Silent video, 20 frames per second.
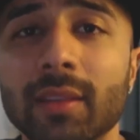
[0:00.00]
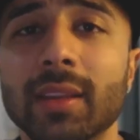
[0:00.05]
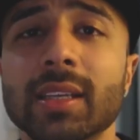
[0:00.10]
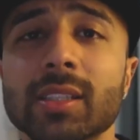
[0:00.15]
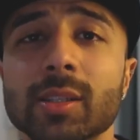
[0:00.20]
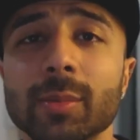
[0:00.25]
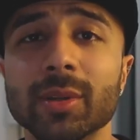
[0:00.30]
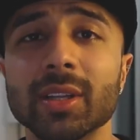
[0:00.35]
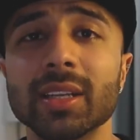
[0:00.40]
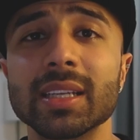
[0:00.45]

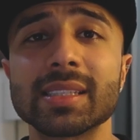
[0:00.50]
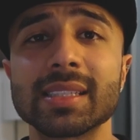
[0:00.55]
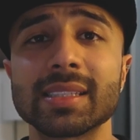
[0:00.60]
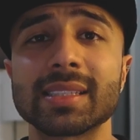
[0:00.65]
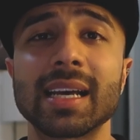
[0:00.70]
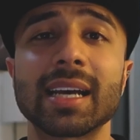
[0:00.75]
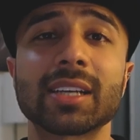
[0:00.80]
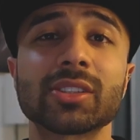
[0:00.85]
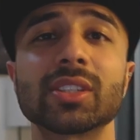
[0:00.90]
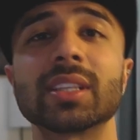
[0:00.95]
Next up on the list
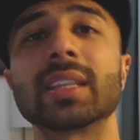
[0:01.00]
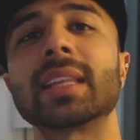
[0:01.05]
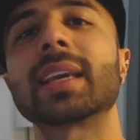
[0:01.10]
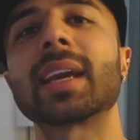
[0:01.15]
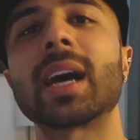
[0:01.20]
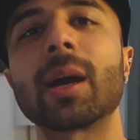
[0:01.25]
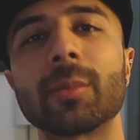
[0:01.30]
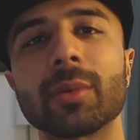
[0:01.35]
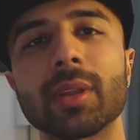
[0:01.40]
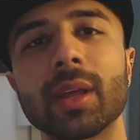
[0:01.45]
is actually the
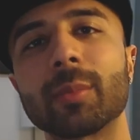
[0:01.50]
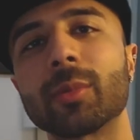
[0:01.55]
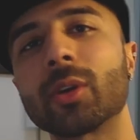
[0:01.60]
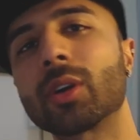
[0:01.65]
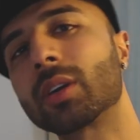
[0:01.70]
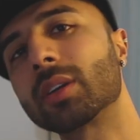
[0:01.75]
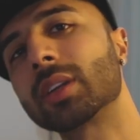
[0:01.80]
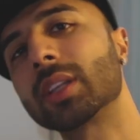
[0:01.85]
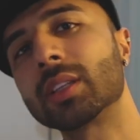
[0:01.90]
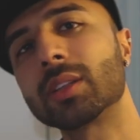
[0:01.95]
camera that I'm
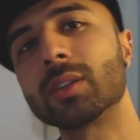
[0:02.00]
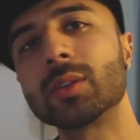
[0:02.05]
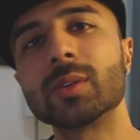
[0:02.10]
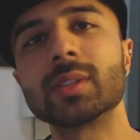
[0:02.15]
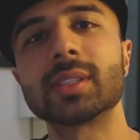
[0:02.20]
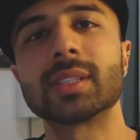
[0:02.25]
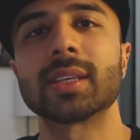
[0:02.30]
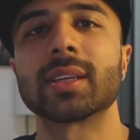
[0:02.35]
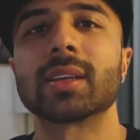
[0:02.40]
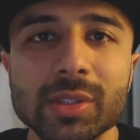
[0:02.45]
currently
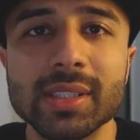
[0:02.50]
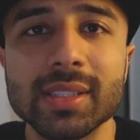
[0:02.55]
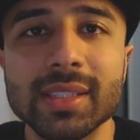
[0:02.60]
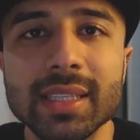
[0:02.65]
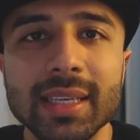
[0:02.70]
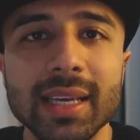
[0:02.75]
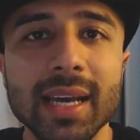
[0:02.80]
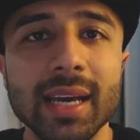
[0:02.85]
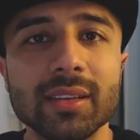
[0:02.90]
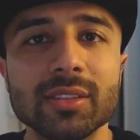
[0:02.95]
using, which is
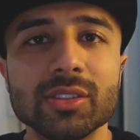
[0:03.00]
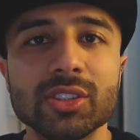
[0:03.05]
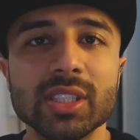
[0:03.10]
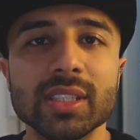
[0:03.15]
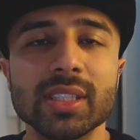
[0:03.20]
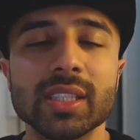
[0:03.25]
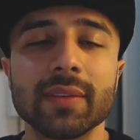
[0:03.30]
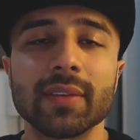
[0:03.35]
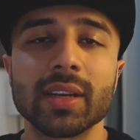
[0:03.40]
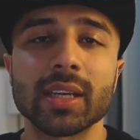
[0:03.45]
the Canon
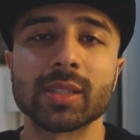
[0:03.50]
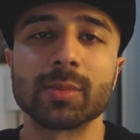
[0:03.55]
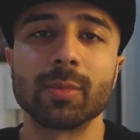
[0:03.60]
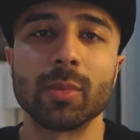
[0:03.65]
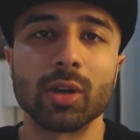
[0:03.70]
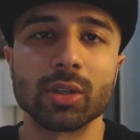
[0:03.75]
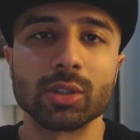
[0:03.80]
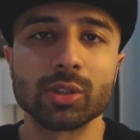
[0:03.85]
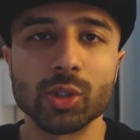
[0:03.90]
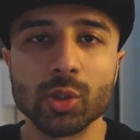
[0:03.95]
G7X
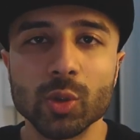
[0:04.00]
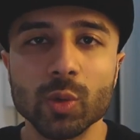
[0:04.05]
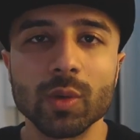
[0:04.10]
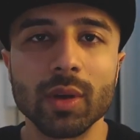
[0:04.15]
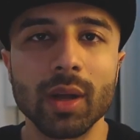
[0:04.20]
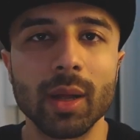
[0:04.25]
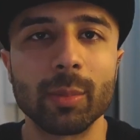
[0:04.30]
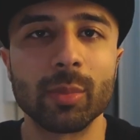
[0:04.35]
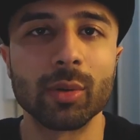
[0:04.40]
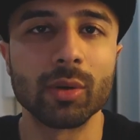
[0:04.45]
Mark II.
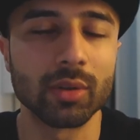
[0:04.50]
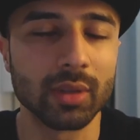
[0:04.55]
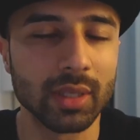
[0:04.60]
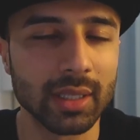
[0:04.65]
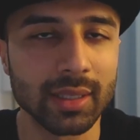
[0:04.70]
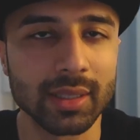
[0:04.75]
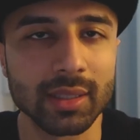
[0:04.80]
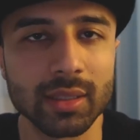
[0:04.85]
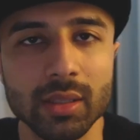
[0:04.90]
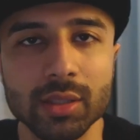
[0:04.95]
I'll put a
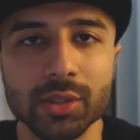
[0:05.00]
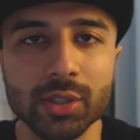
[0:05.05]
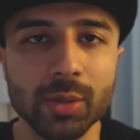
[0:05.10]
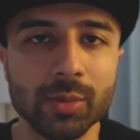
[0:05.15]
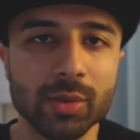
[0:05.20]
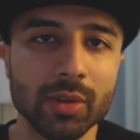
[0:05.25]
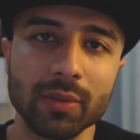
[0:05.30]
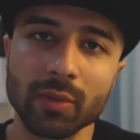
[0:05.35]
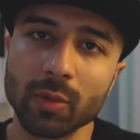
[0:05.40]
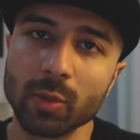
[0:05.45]
link in the
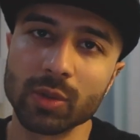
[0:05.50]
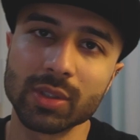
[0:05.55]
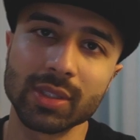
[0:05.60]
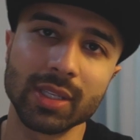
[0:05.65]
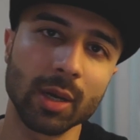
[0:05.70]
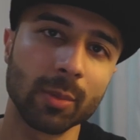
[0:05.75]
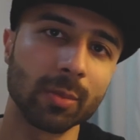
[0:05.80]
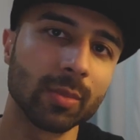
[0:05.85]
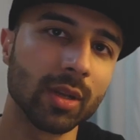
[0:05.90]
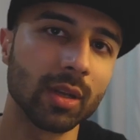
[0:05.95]
description, of course,
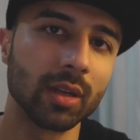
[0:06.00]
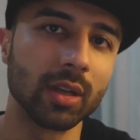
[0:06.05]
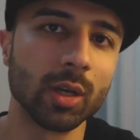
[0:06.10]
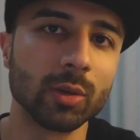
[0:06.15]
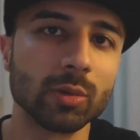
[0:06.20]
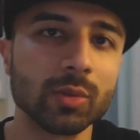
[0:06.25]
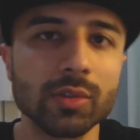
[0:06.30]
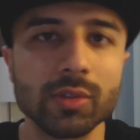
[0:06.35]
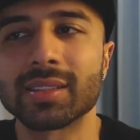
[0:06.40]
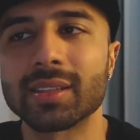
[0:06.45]
down
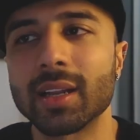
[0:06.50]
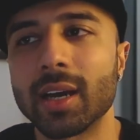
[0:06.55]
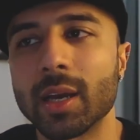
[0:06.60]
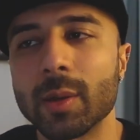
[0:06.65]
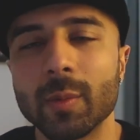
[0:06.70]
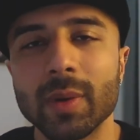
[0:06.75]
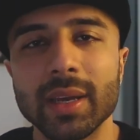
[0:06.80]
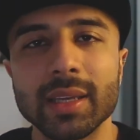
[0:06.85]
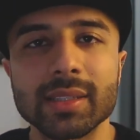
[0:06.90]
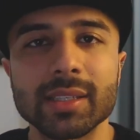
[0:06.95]
below. It's
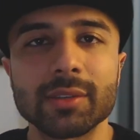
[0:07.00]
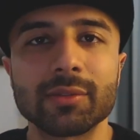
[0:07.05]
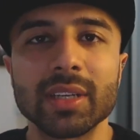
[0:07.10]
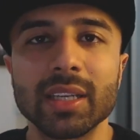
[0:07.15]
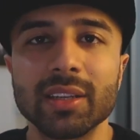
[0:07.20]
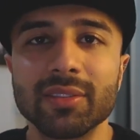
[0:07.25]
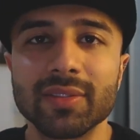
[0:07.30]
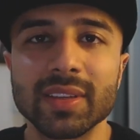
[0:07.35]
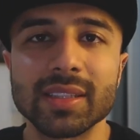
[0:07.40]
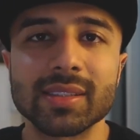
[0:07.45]
lightweight, it
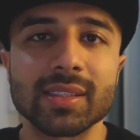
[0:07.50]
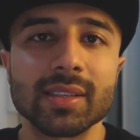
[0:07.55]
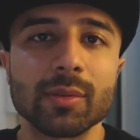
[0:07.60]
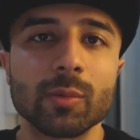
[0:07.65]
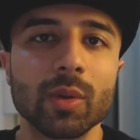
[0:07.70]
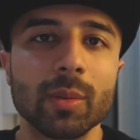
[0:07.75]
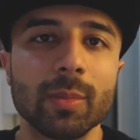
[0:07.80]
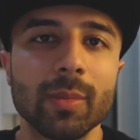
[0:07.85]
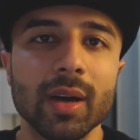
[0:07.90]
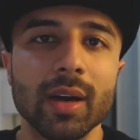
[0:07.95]
really fits in
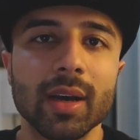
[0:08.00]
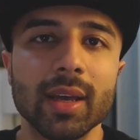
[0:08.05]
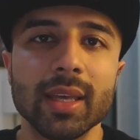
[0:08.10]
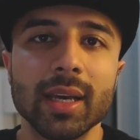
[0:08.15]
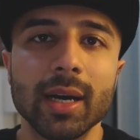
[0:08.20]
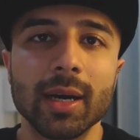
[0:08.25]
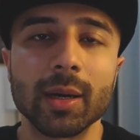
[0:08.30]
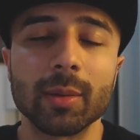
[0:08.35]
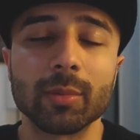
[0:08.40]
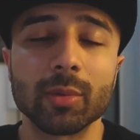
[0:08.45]
with my
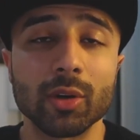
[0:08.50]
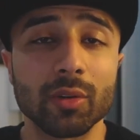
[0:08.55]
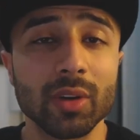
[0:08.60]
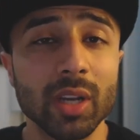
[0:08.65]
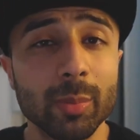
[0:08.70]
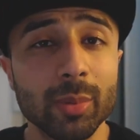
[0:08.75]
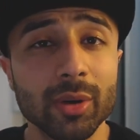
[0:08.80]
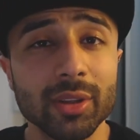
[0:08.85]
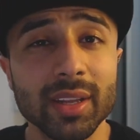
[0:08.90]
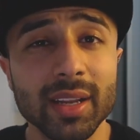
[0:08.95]

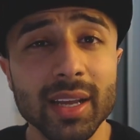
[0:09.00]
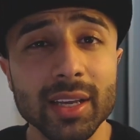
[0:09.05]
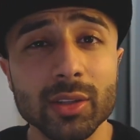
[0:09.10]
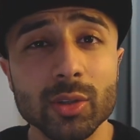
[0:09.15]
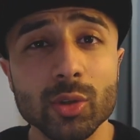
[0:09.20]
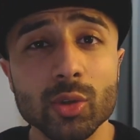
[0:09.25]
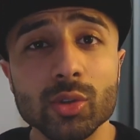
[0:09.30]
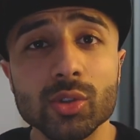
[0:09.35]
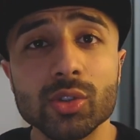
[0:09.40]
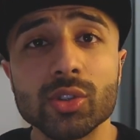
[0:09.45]
GorillaPod that I
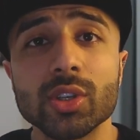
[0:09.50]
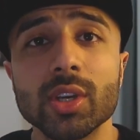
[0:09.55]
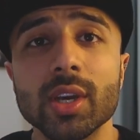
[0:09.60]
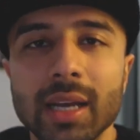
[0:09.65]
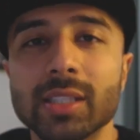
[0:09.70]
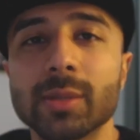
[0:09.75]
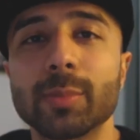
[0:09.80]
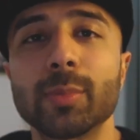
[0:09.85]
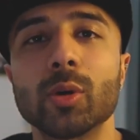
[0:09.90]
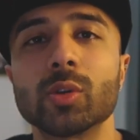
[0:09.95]
use,
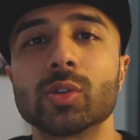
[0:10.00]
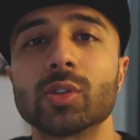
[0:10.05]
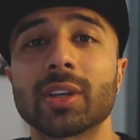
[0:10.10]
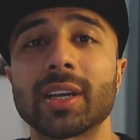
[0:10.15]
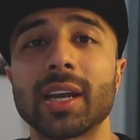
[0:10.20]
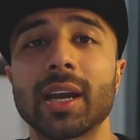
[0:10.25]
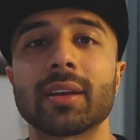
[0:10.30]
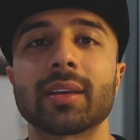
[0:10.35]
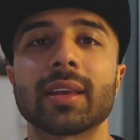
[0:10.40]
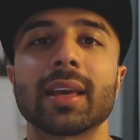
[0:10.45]
as opposed to
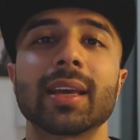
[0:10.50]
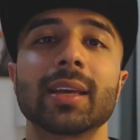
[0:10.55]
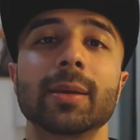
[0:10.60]
carrying